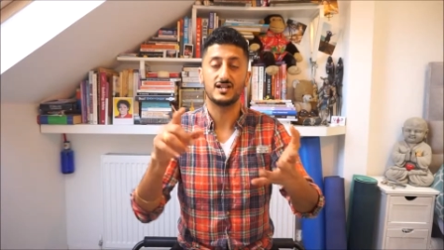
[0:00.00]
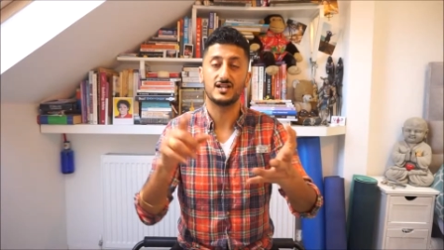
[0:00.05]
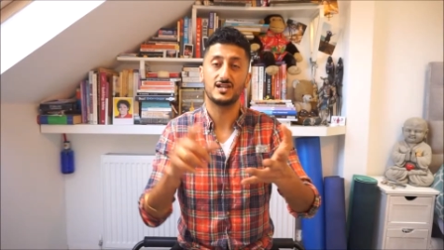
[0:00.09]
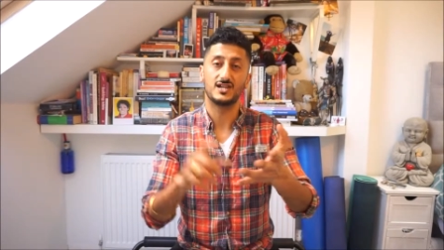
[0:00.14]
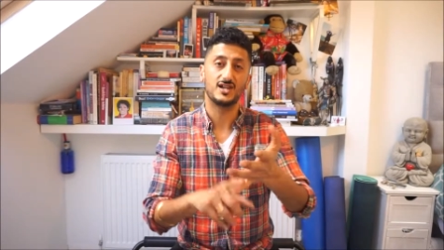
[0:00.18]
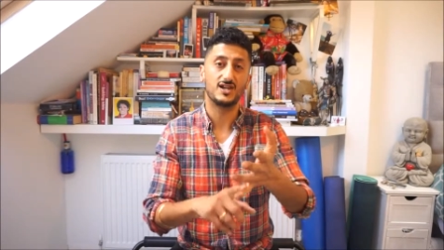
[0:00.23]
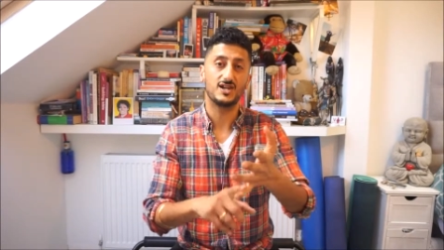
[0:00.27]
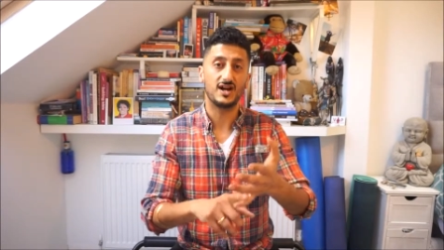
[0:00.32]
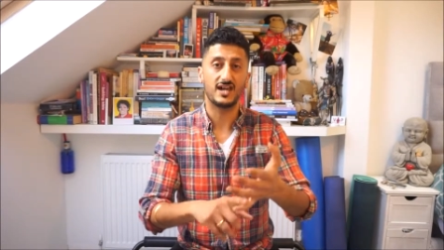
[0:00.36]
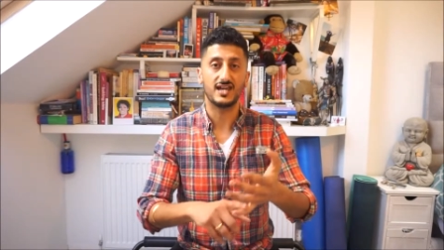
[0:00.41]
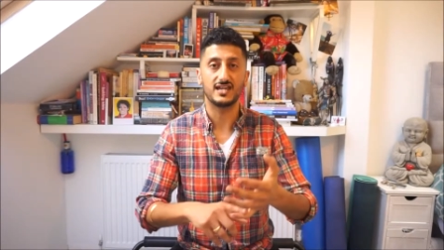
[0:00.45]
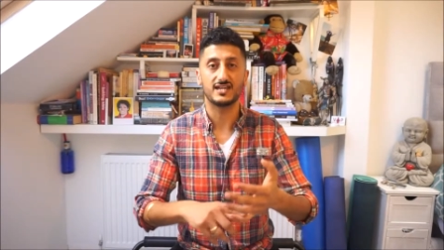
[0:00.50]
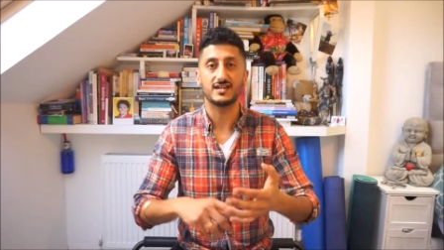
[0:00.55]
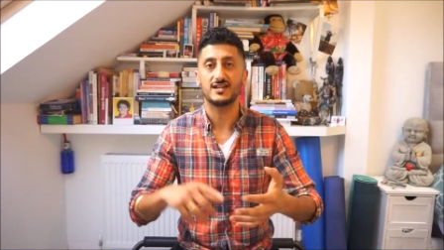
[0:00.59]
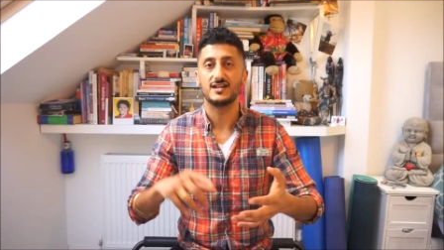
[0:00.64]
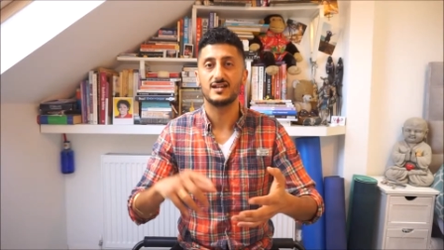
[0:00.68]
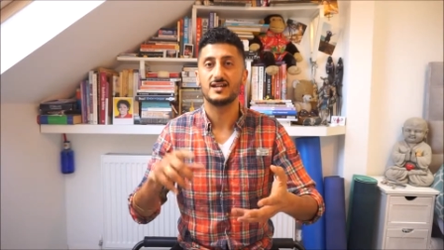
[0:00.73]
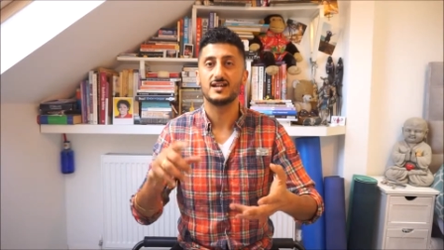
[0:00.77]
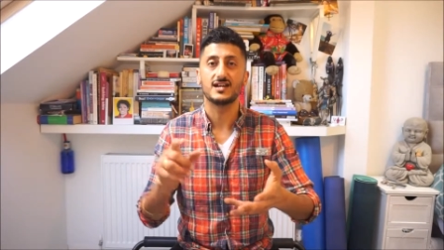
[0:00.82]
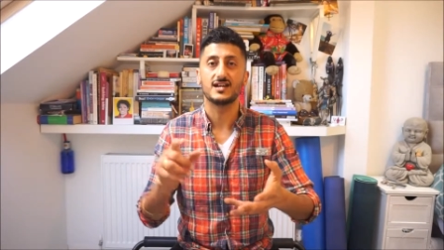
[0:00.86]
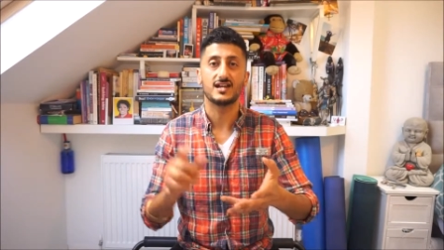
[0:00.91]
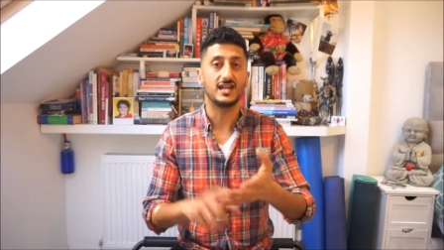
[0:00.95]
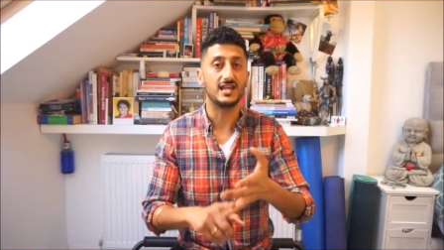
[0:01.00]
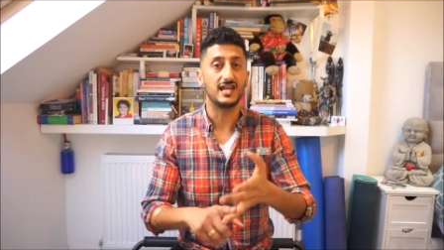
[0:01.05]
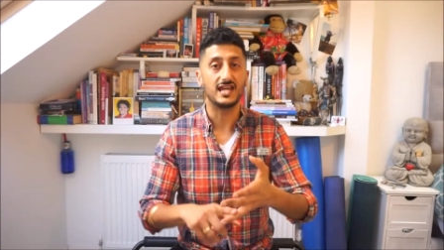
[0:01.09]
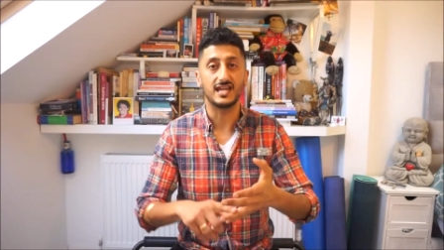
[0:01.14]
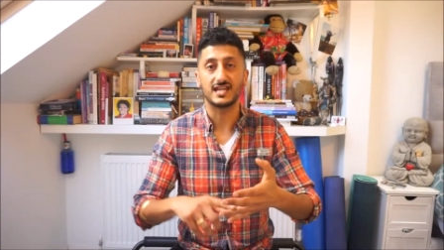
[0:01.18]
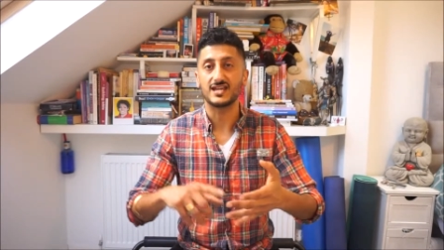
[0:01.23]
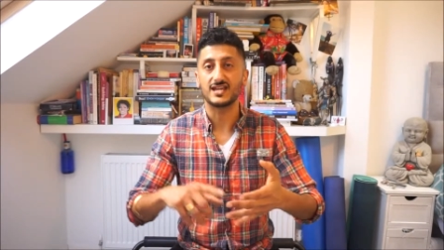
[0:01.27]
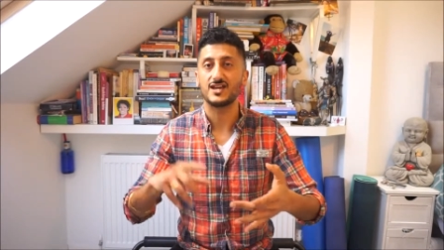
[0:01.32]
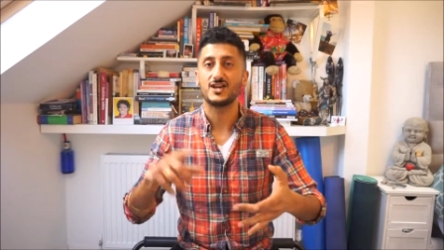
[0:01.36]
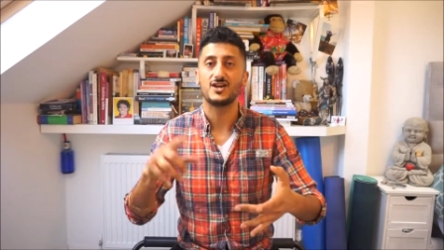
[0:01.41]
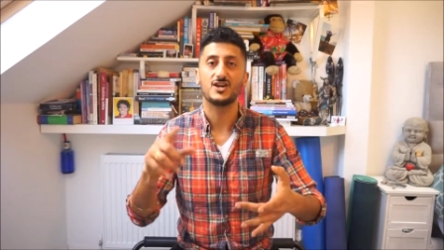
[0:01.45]
like,
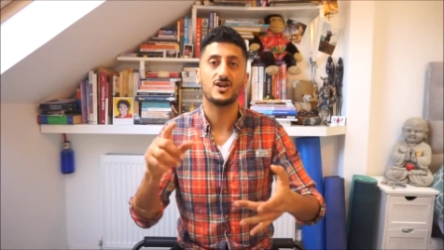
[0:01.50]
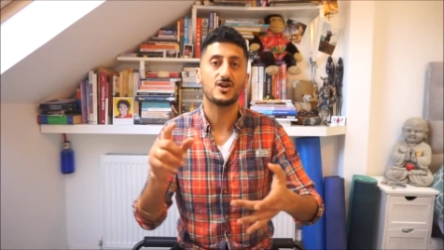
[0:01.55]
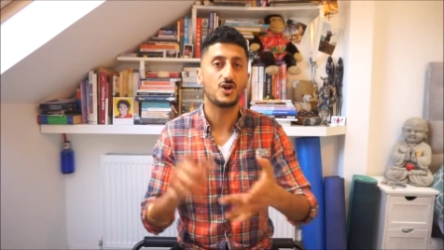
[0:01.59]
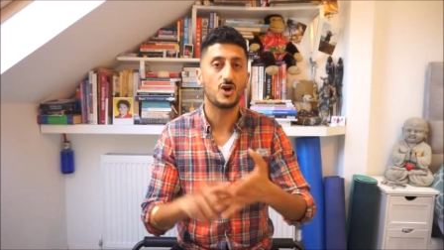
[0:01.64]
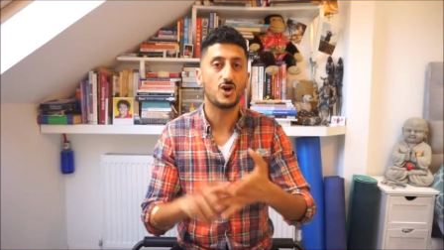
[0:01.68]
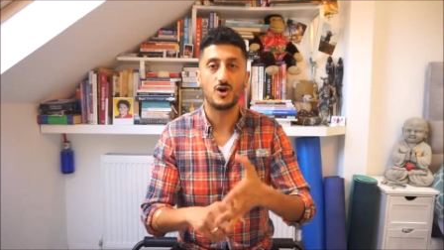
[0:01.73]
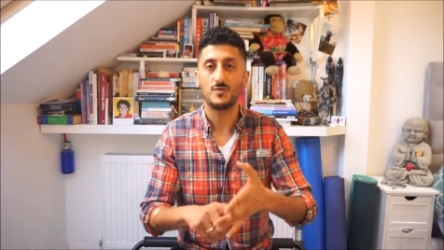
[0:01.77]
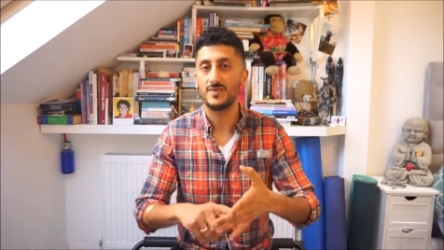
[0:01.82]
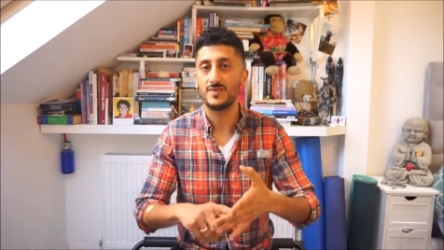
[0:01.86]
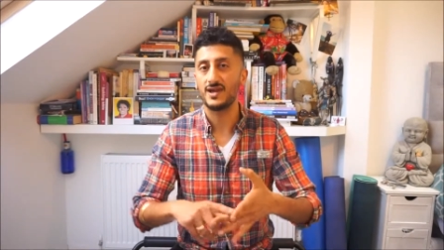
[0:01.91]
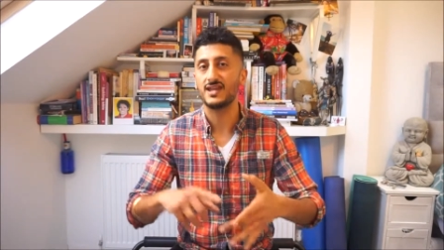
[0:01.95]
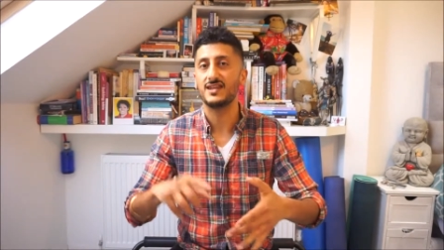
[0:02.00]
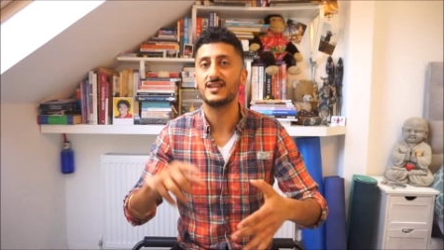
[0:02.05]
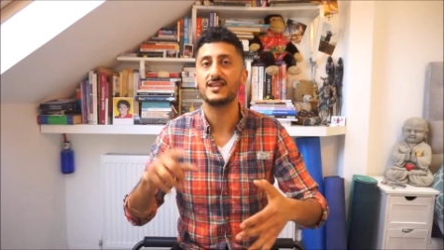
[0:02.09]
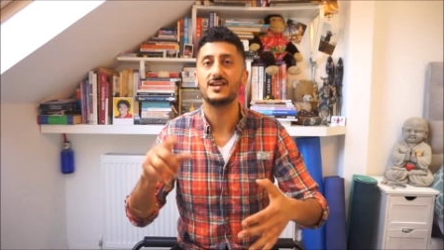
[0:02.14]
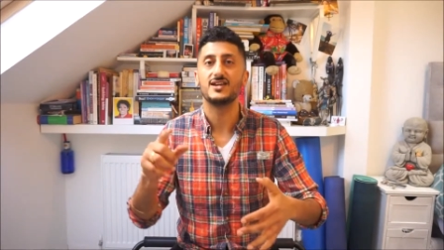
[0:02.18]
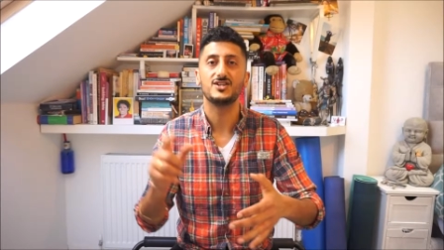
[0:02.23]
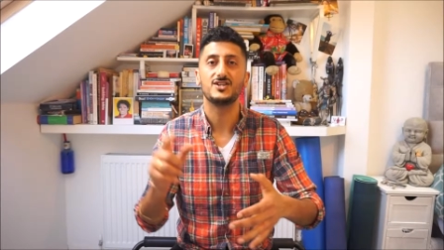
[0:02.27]
click, comment,